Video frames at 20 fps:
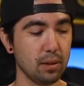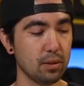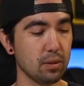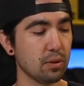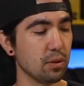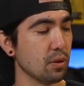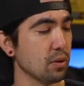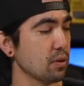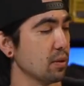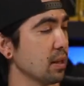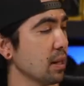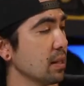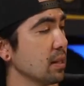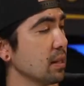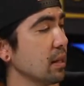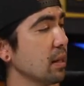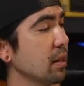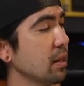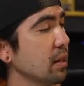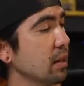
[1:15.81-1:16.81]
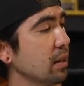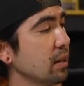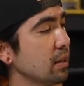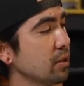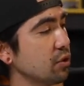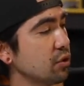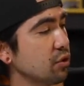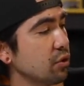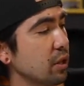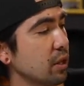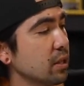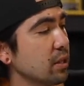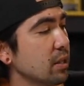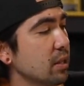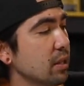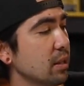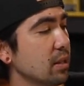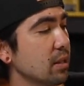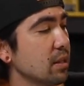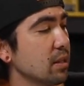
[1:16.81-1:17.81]
So it says here,
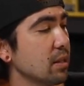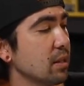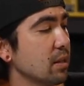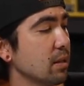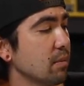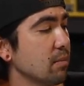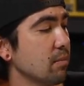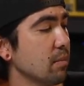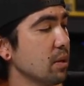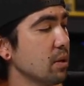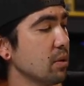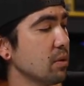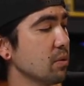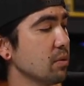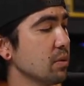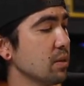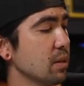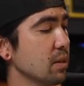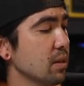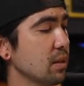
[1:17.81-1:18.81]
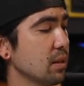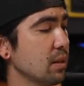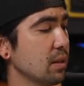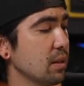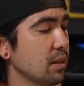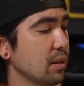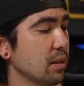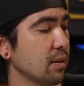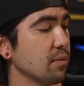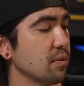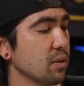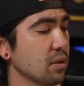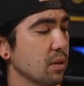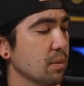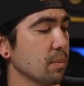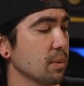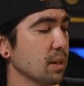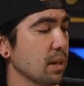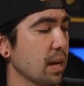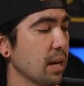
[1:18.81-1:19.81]
instructions, modes, gives you
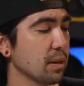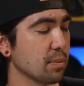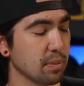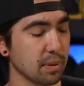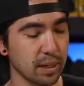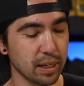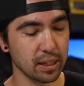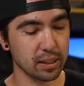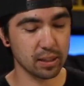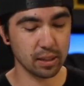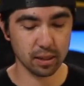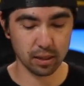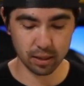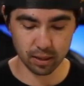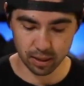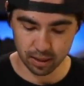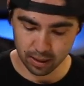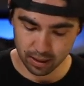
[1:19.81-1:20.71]
some explanation.